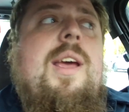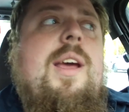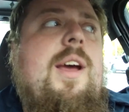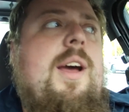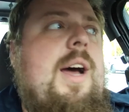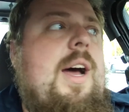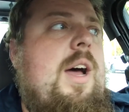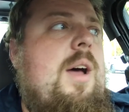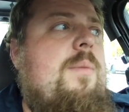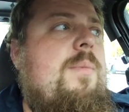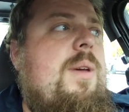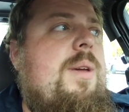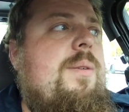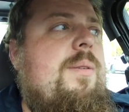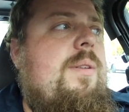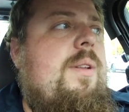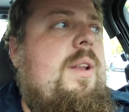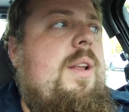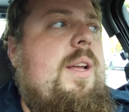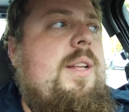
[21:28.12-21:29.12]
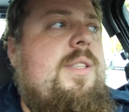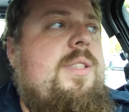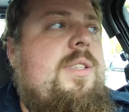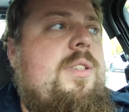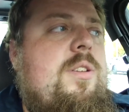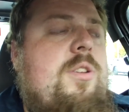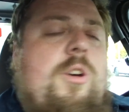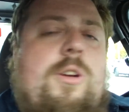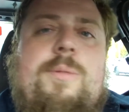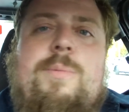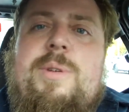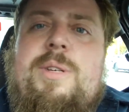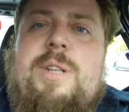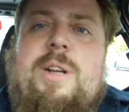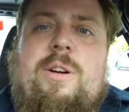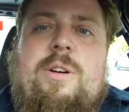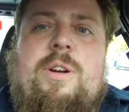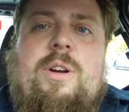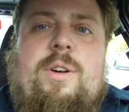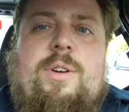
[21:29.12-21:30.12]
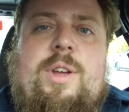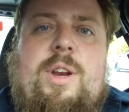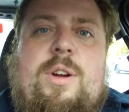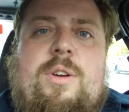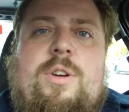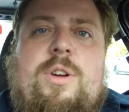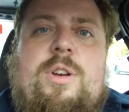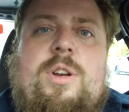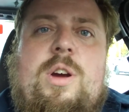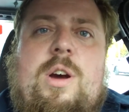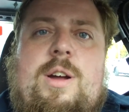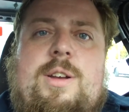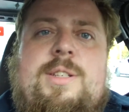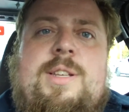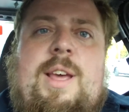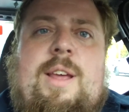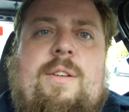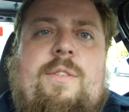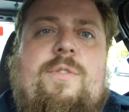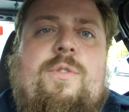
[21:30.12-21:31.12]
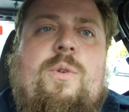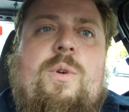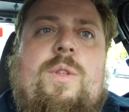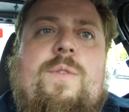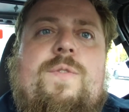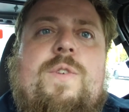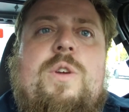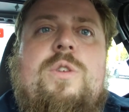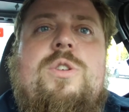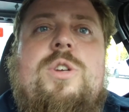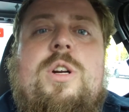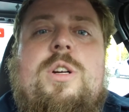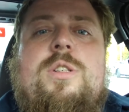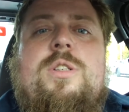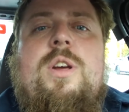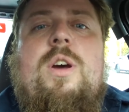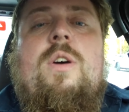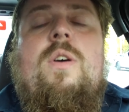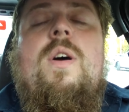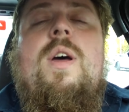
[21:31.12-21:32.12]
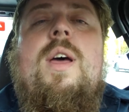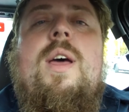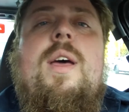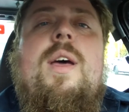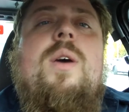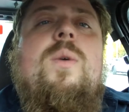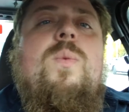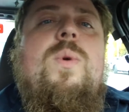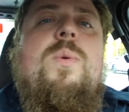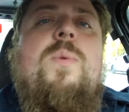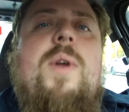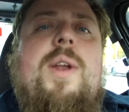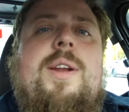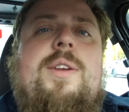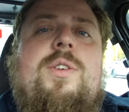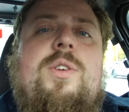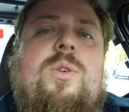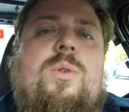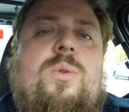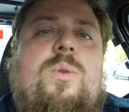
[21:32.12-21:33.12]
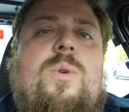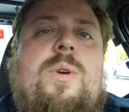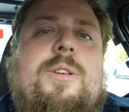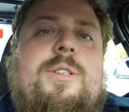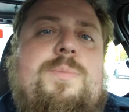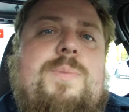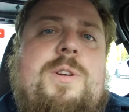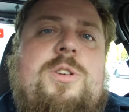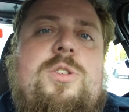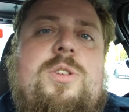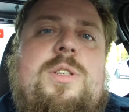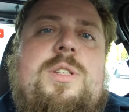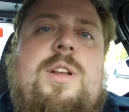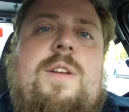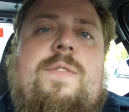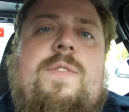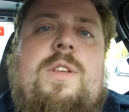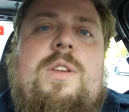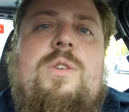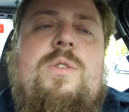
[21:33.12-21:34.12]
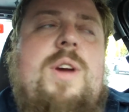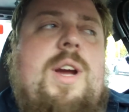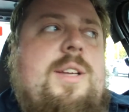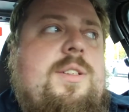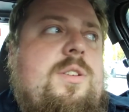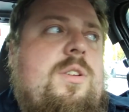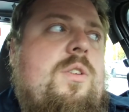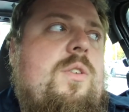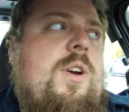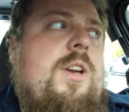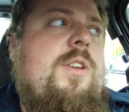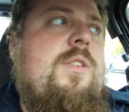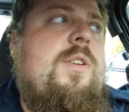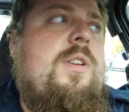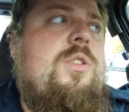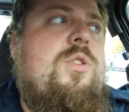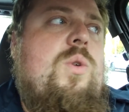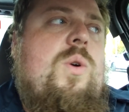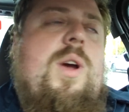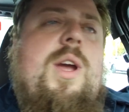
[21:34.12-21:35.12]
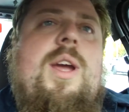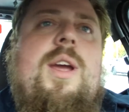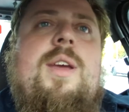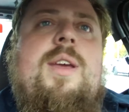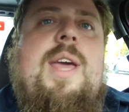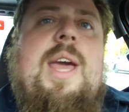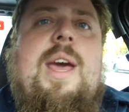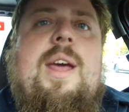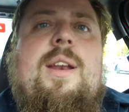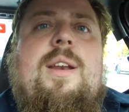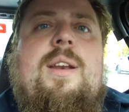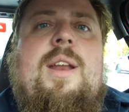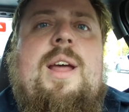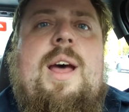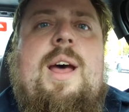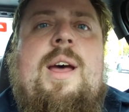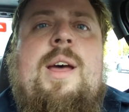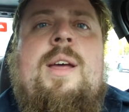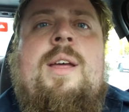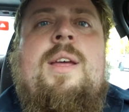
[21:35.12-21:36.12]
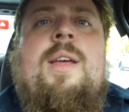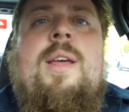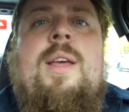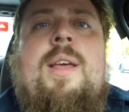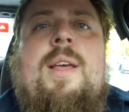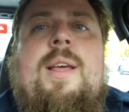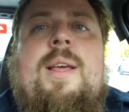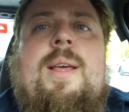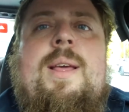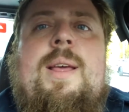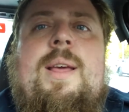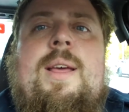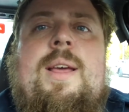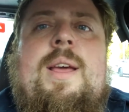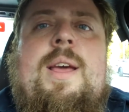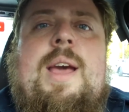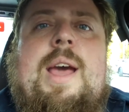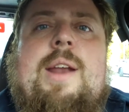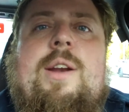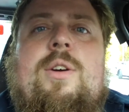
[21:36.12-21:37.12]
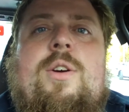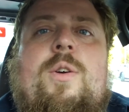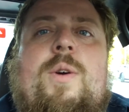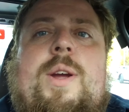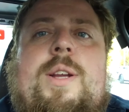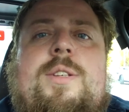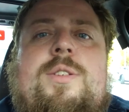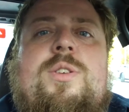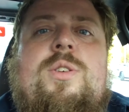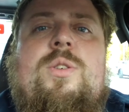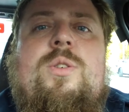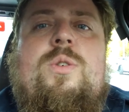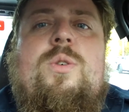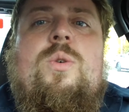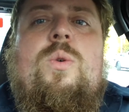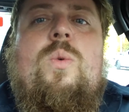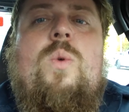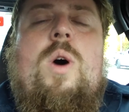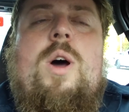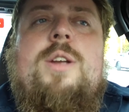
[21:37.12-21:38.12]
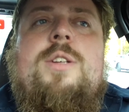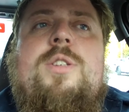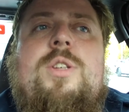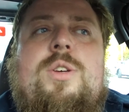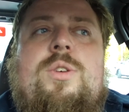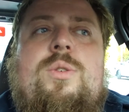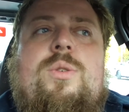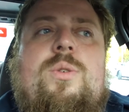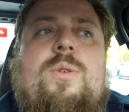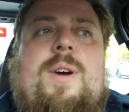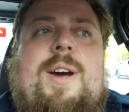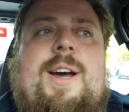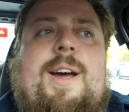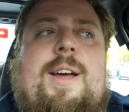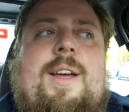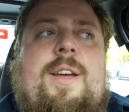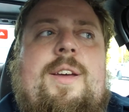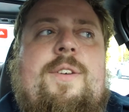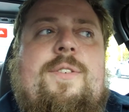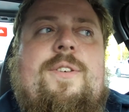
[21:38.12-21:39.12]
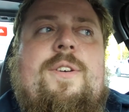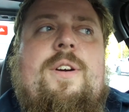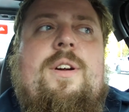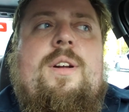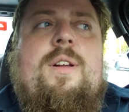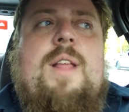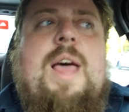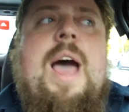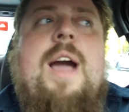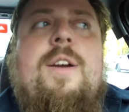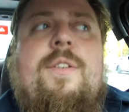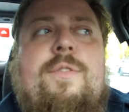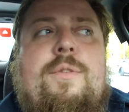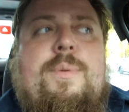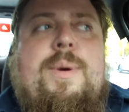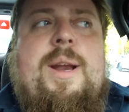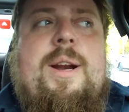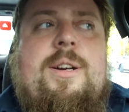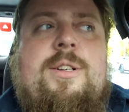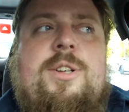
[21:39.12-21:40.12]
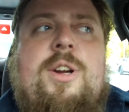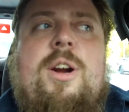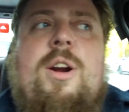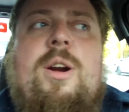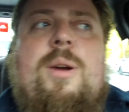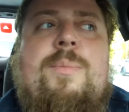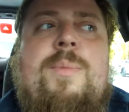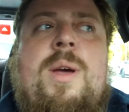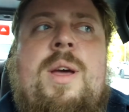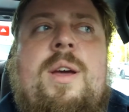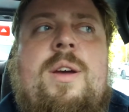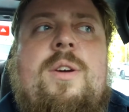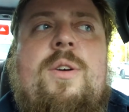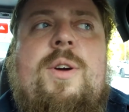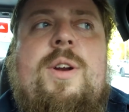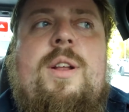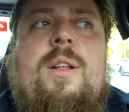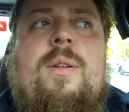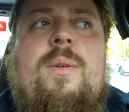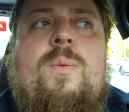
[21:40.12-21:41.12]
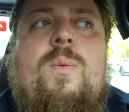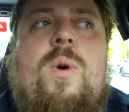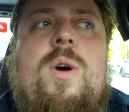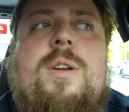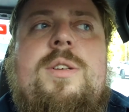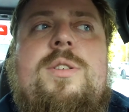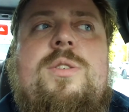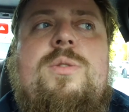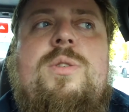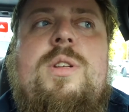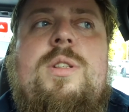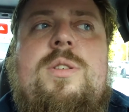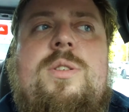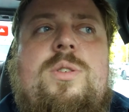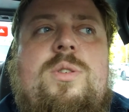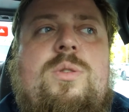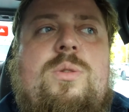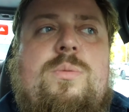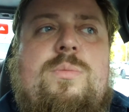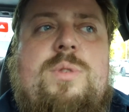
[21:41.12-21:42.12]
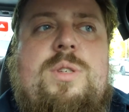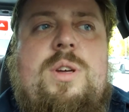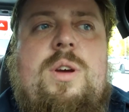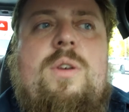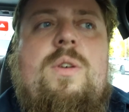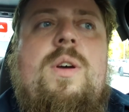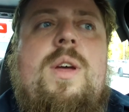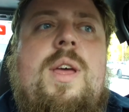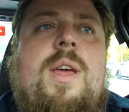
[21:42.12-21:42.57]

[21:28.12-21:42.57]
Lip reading: it's good material, you know, good content for the future. So we want to do especially stuff that you guys are going to enjoy and are going to want to, for lack of a better term, going to want to consume. So